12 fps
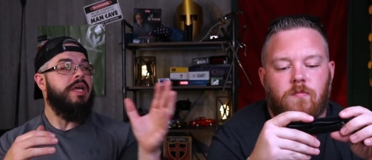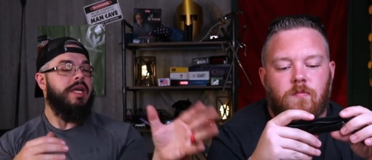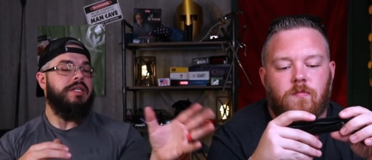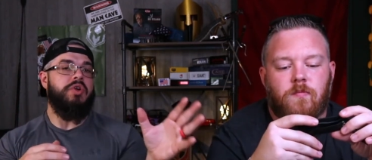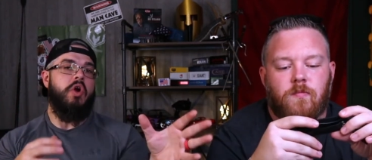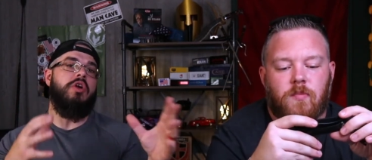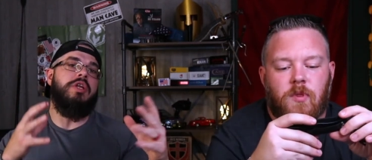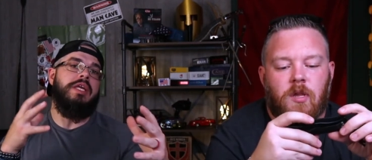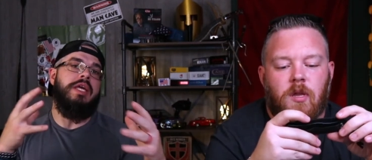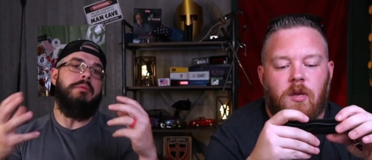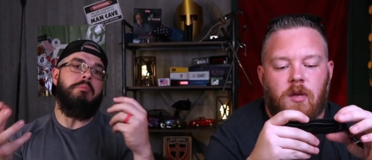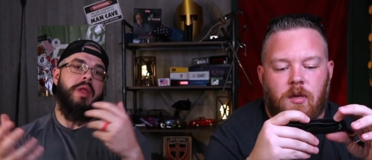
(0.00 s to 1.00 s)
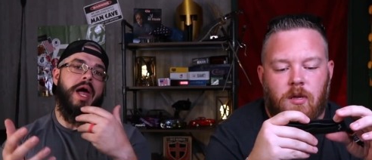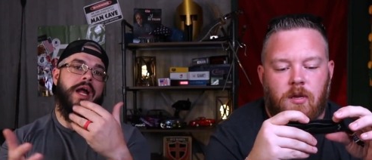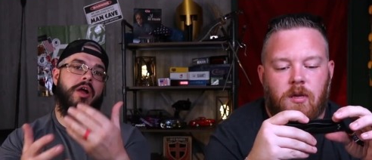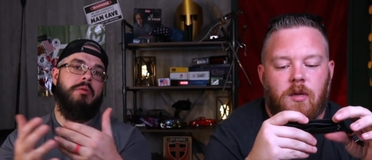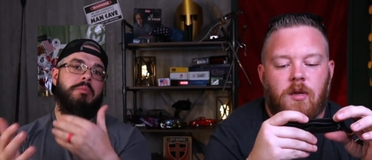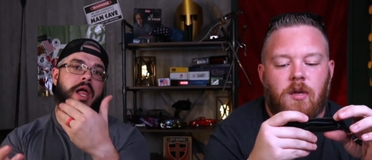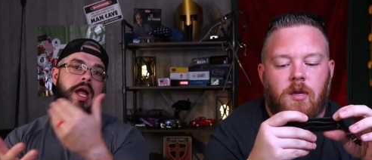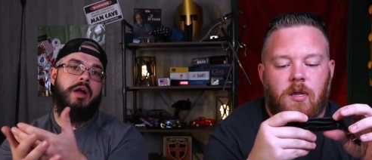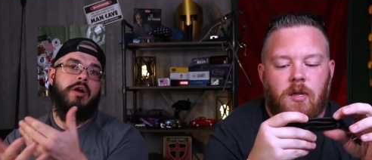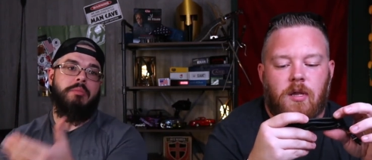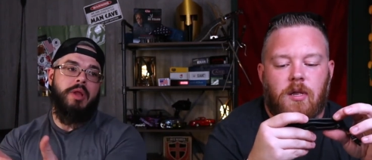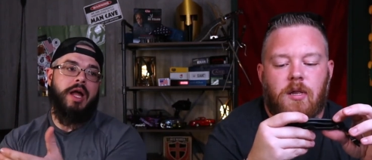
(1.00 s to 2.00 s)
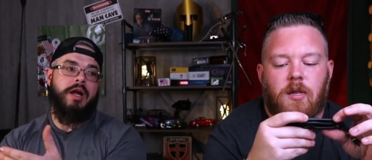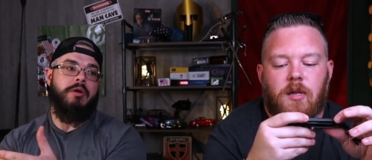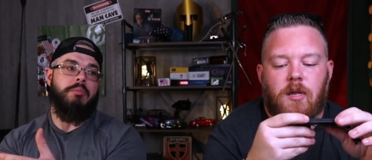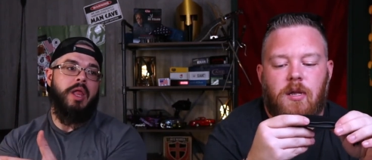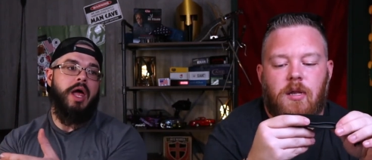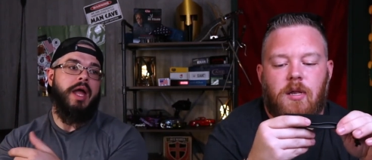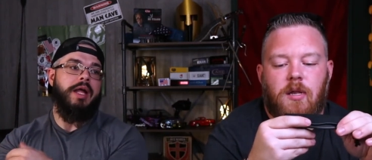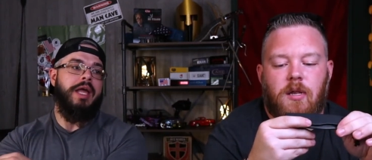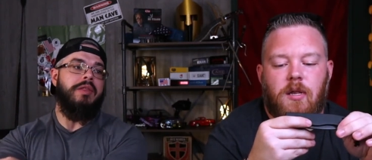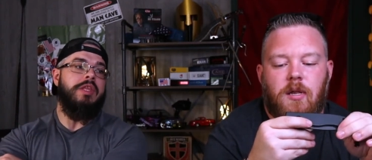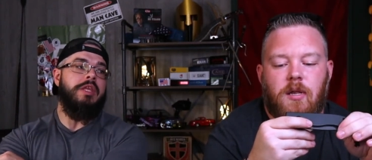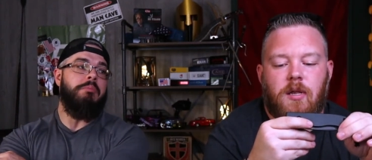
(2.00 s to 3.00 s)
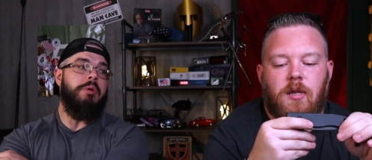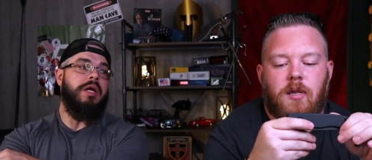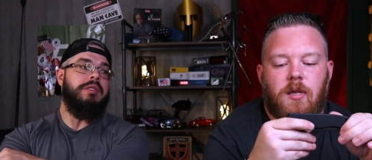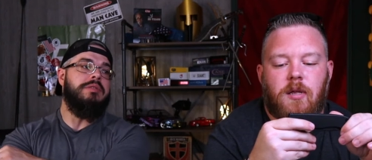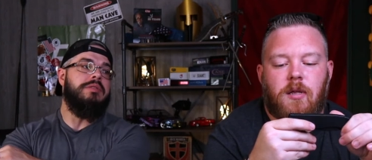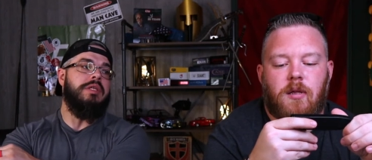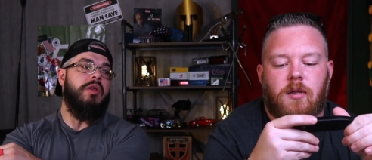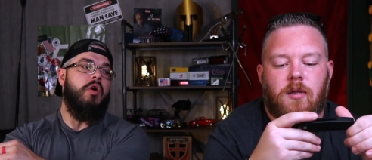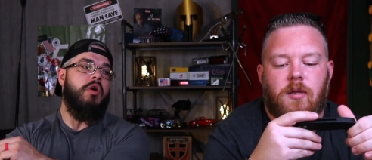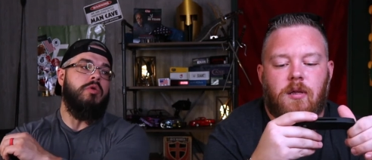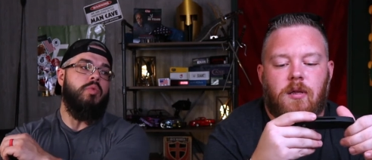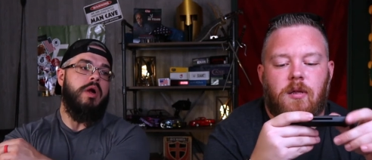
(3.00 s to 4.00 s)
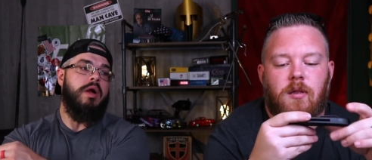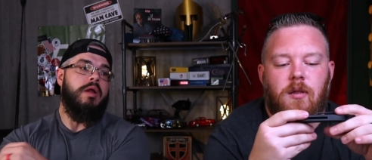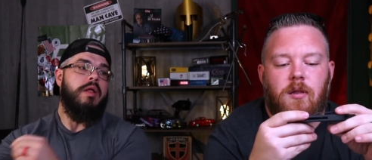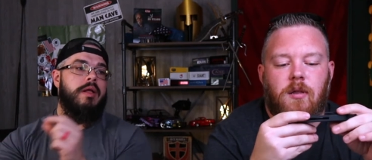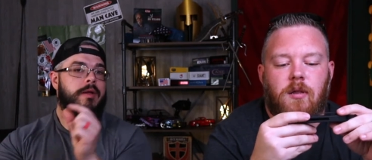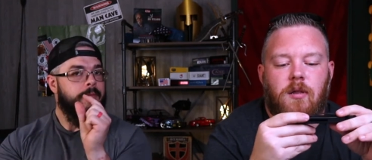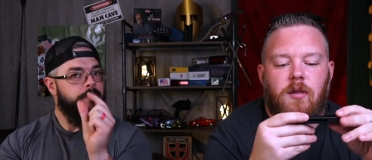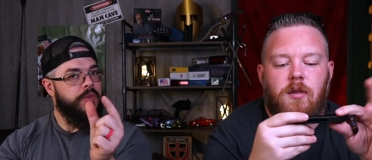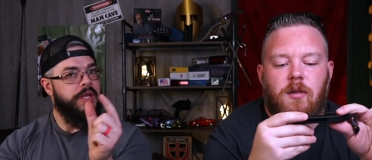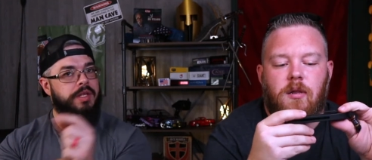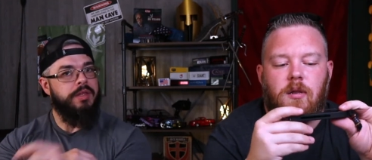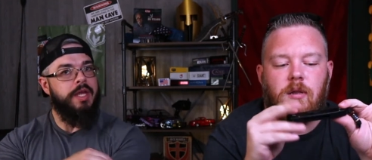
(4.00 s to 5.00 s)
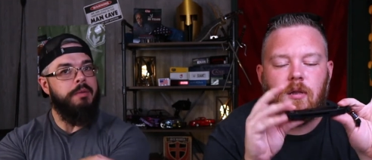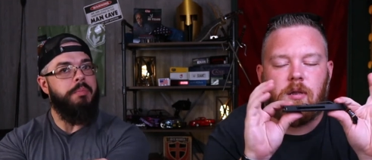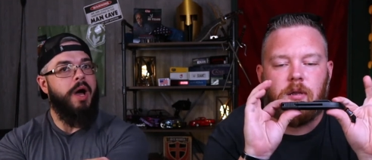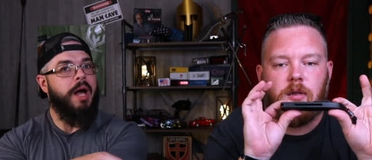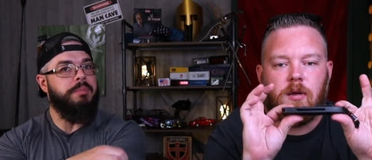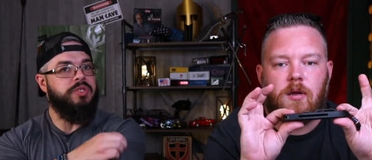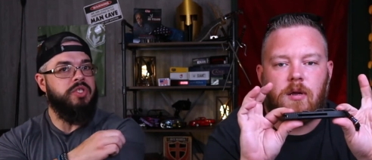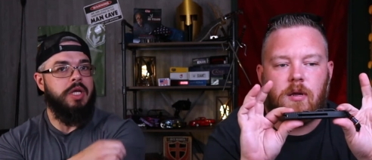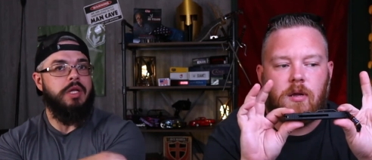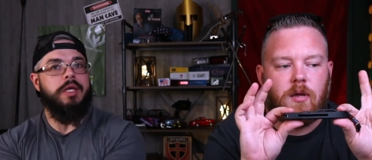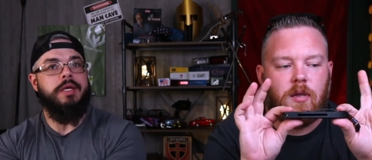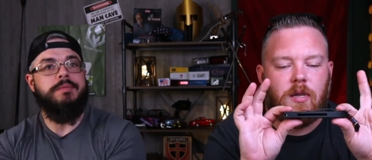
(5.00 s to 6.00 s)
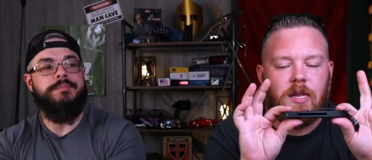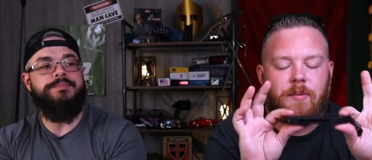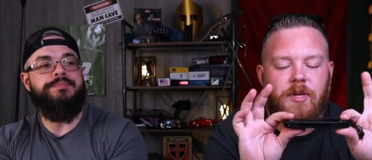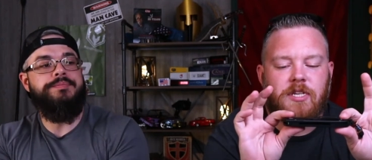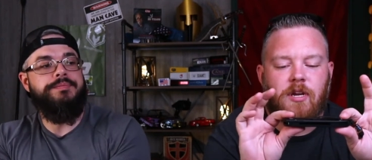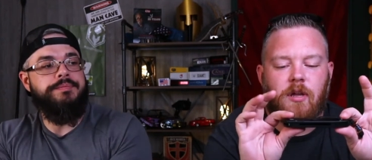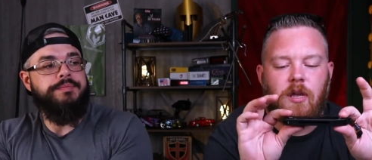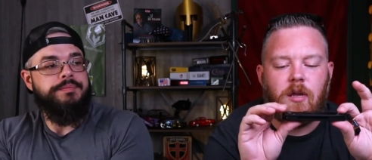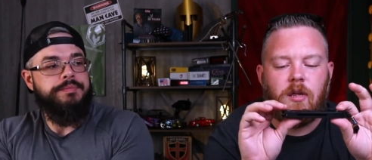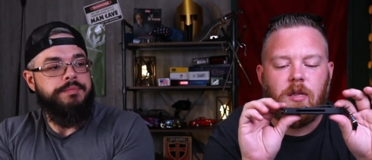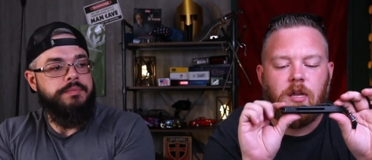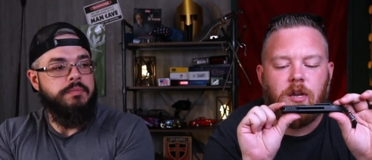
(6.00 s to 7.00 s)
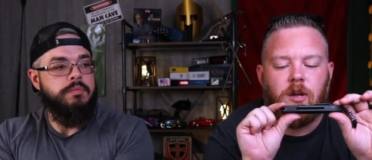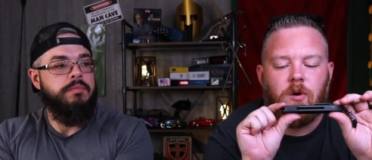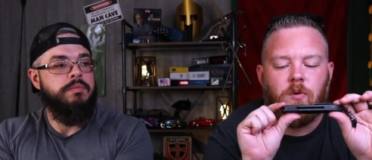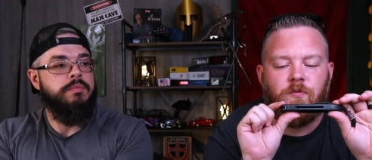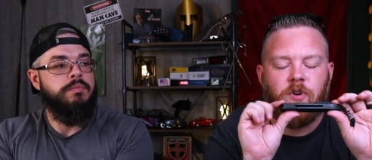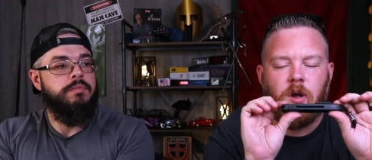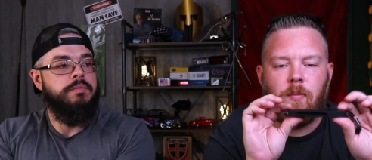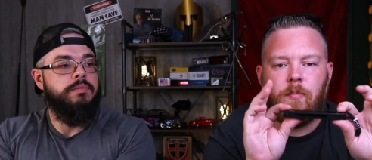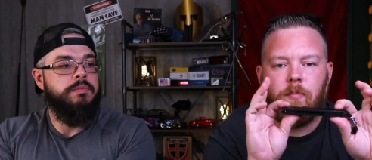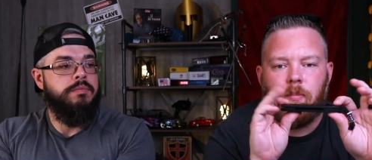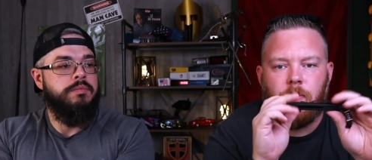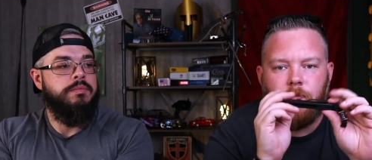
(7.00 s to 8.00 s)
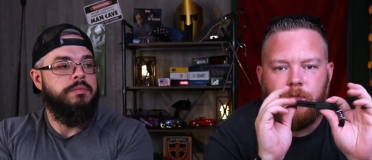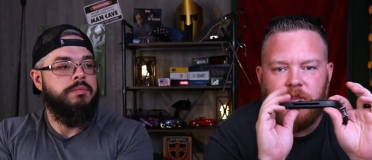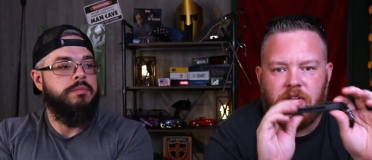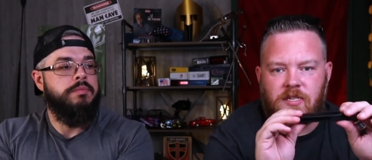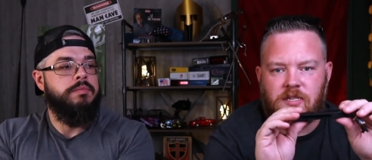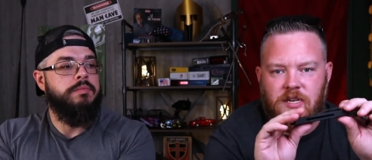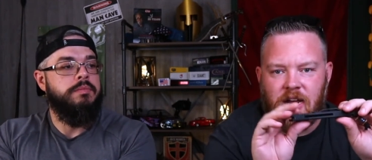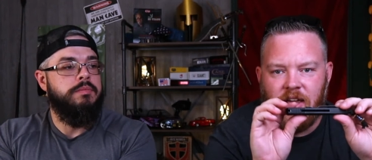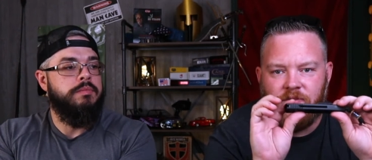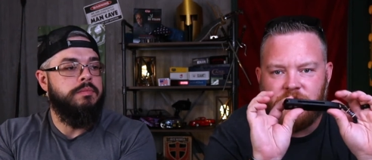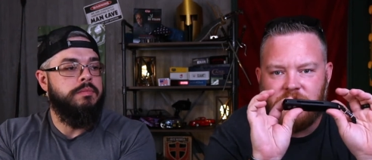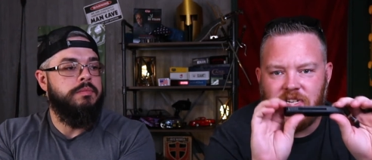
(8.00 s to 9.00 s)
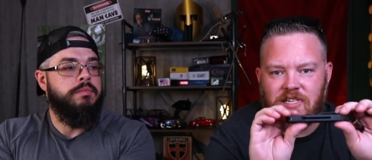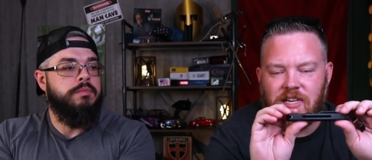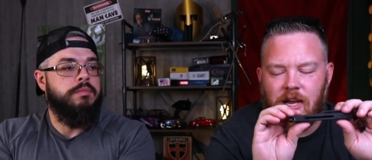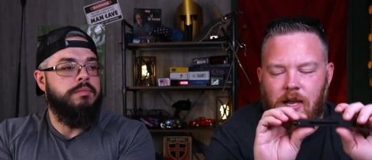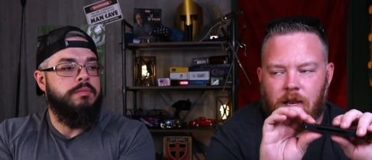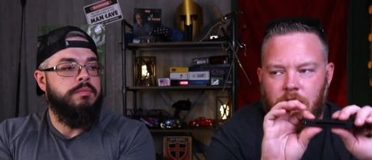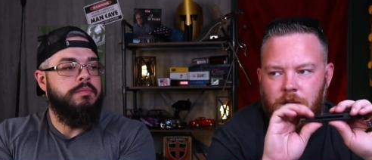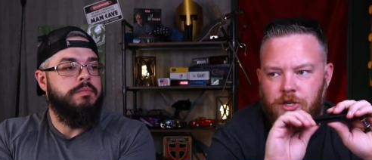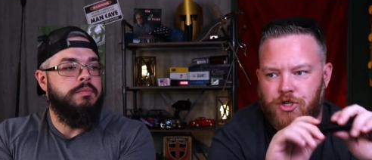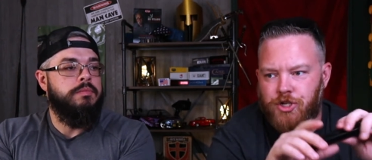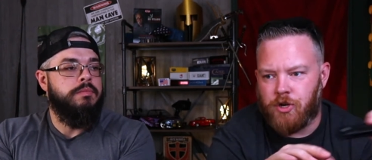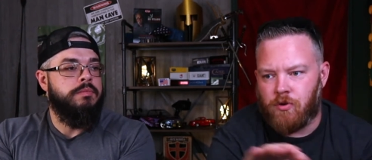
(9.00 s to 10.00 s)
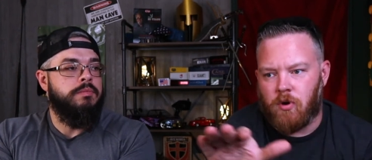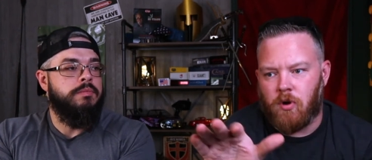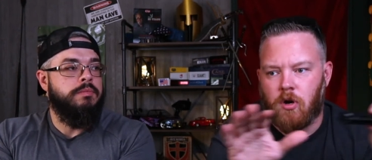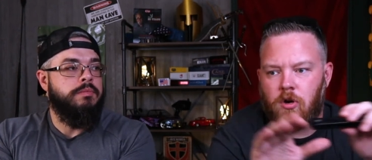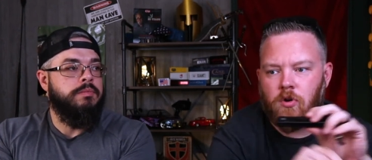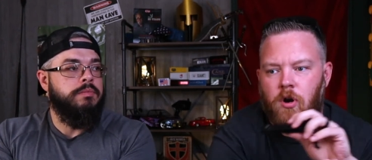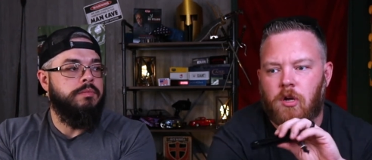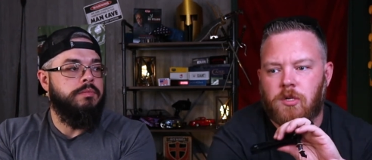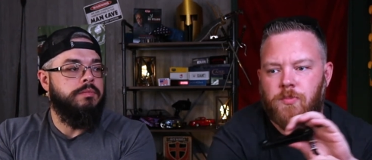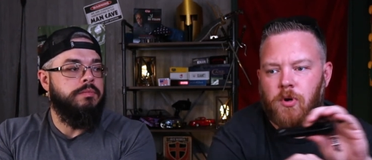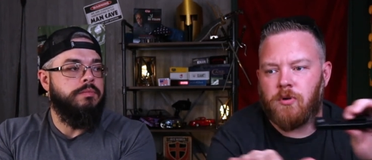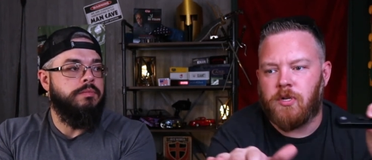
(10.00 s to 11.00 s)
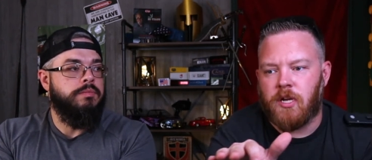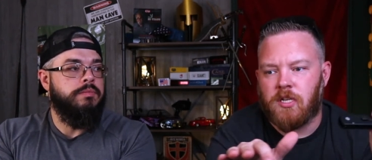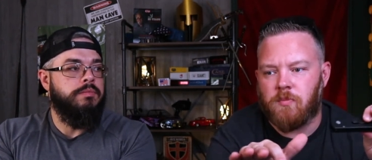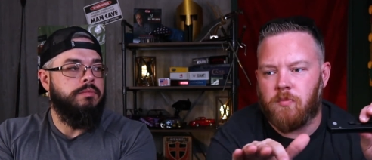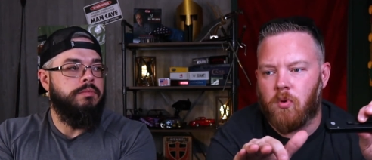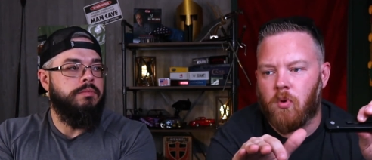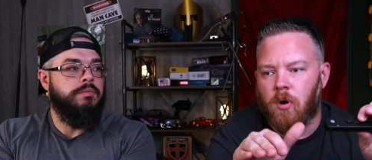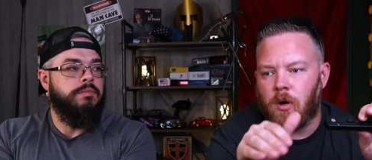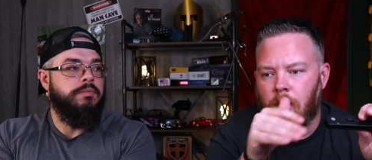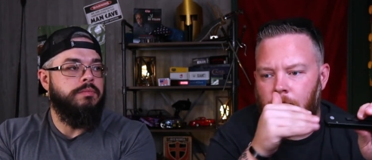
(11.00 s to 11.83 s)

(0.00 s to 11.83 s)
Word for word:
Speaker 1: It's hard to get black on black on black on black, and then the buttons and the hardware they they pop subtly.
Speaker 2: Let me tell you, you know, from this knife design in general across ProTech's board,